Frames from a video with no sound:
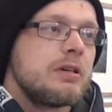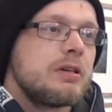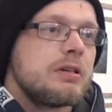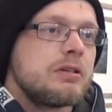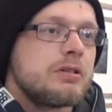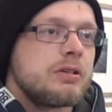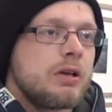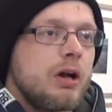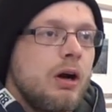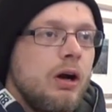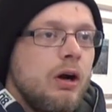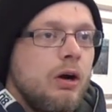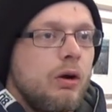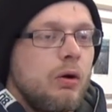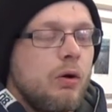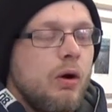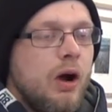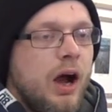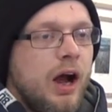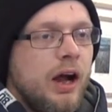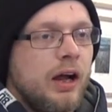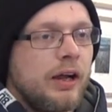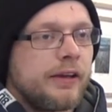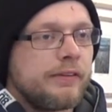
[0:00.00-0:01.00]
So
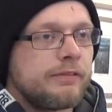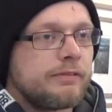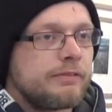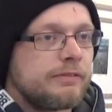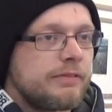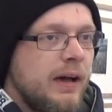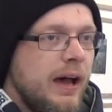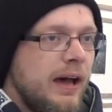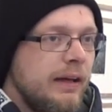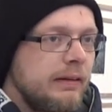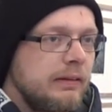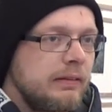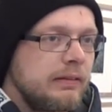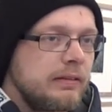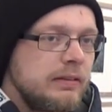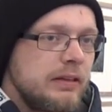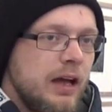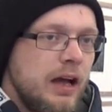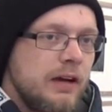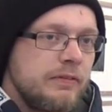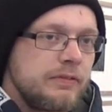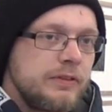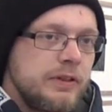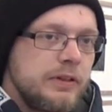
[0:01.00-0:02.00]

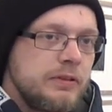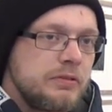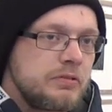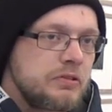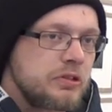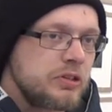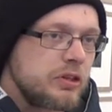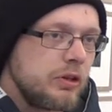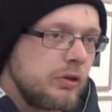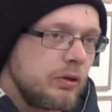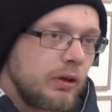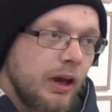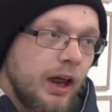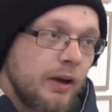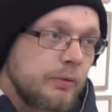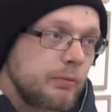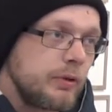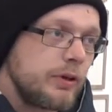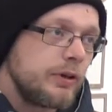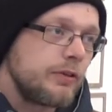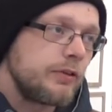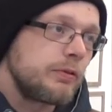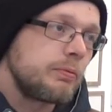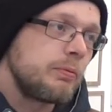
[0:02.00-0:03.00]
I've used Google
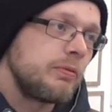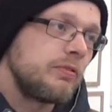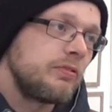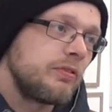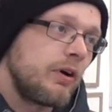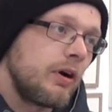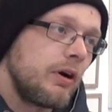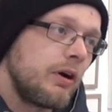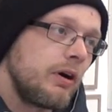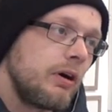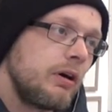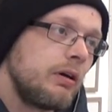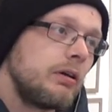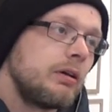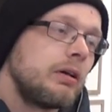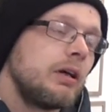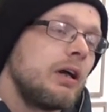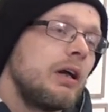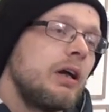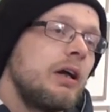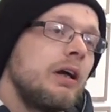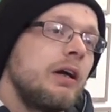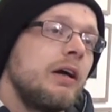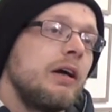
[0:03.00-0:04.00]
AdWords before
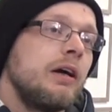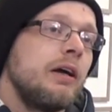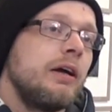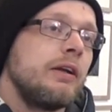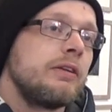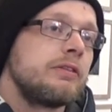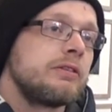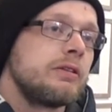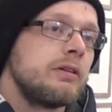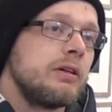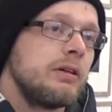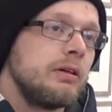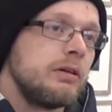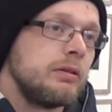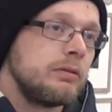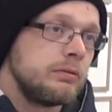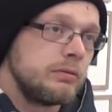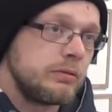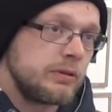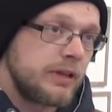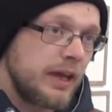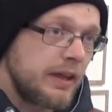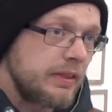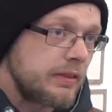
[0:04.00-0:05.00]

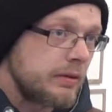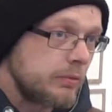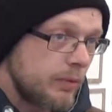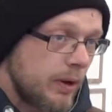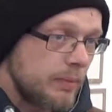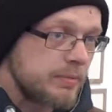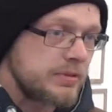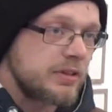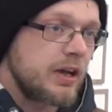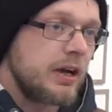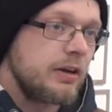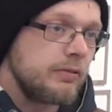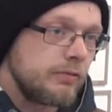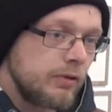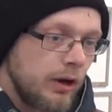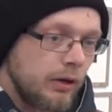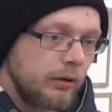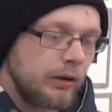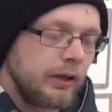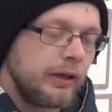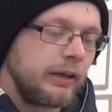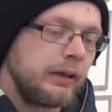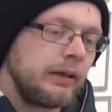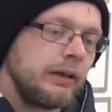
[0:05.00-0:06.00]
to get the website
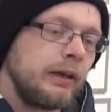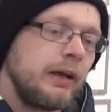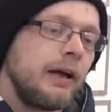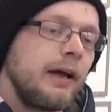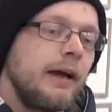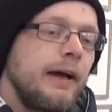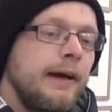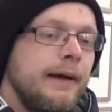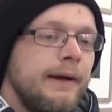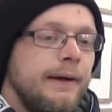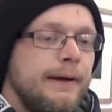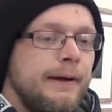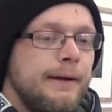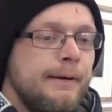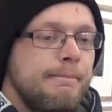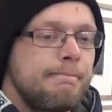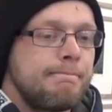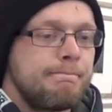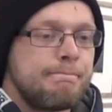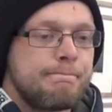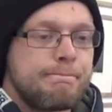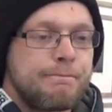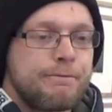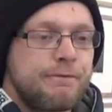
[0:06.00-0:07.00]
rolling,
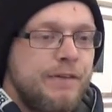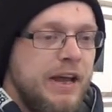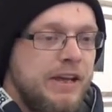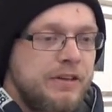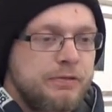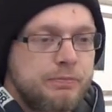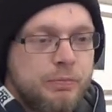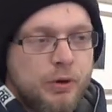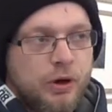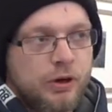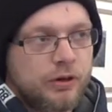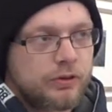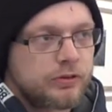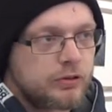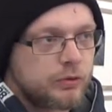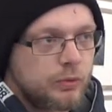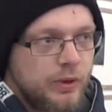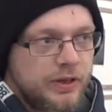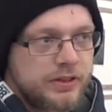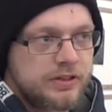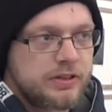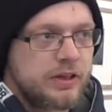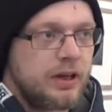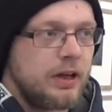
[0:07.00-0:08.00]
Facebook,
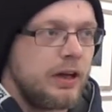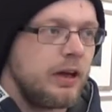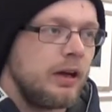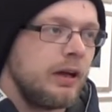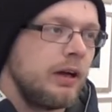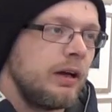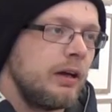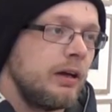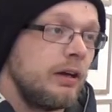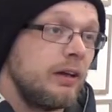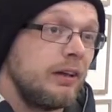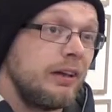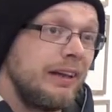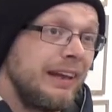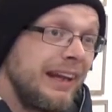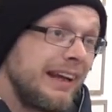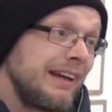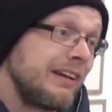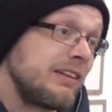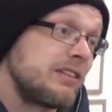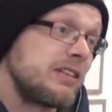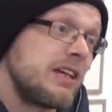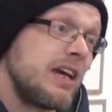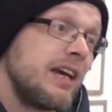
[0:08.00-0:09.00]
Twitter,
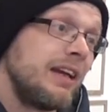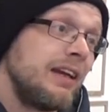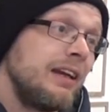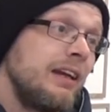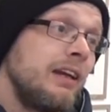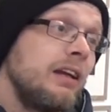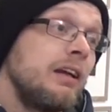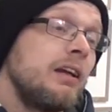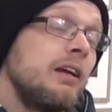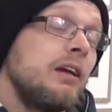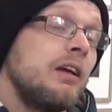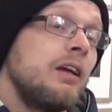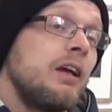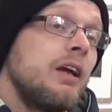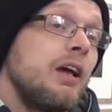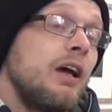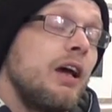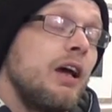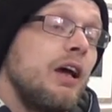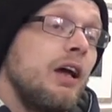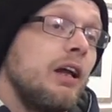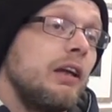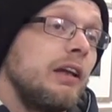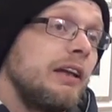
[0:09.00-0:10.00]
LinkedIn.
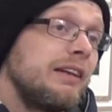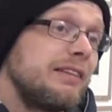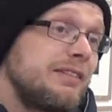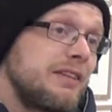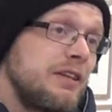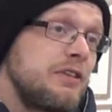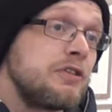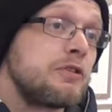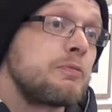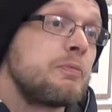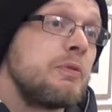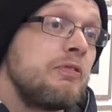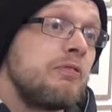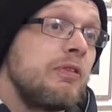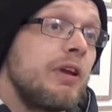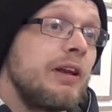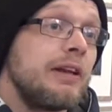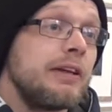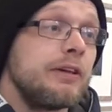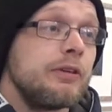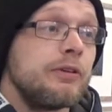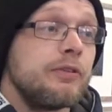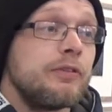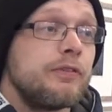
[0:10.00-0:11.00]
LinkedIn's been
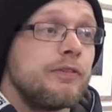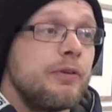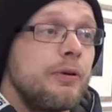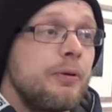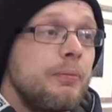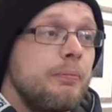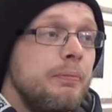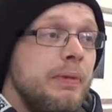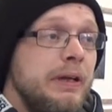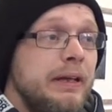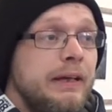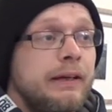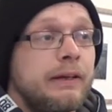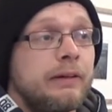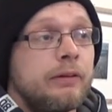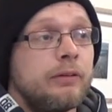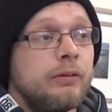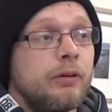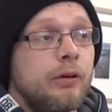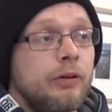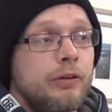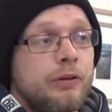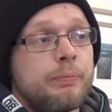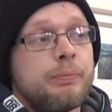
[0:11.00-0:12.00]
really good for
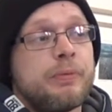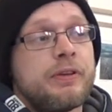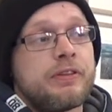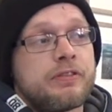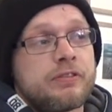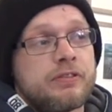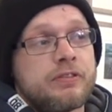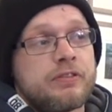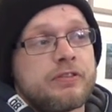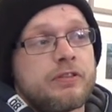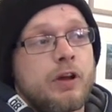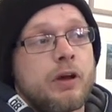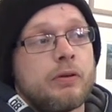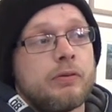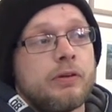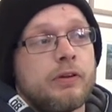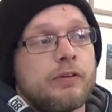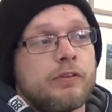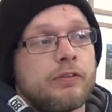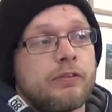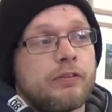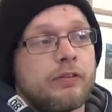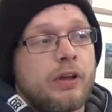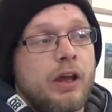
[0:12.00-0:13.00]
meeting other business
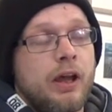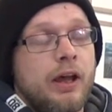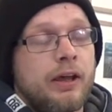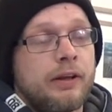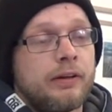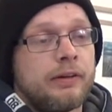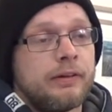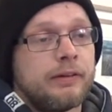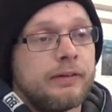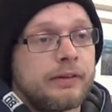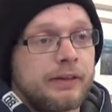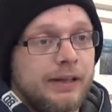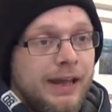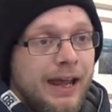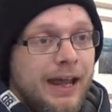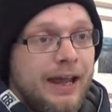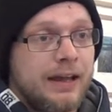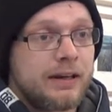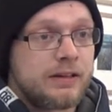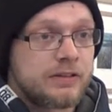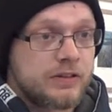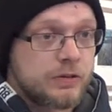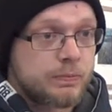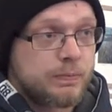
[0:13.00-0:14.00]
owners and
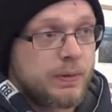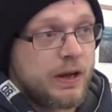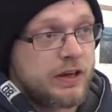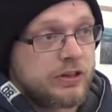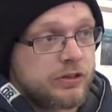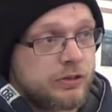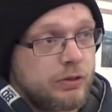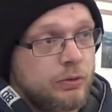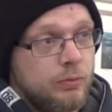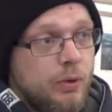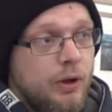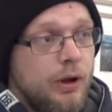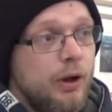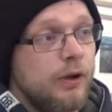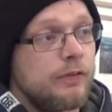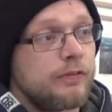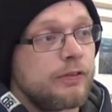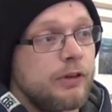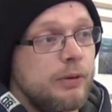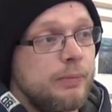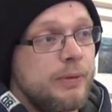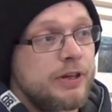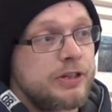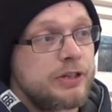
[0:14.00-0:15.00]
getting special
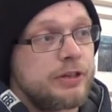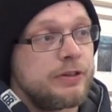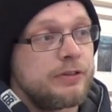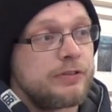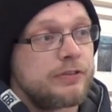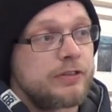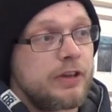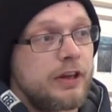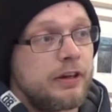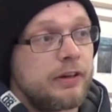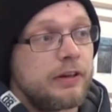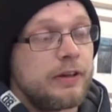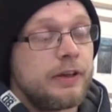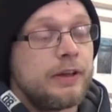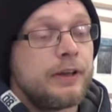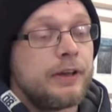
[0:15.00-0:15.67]
one-off commissions in.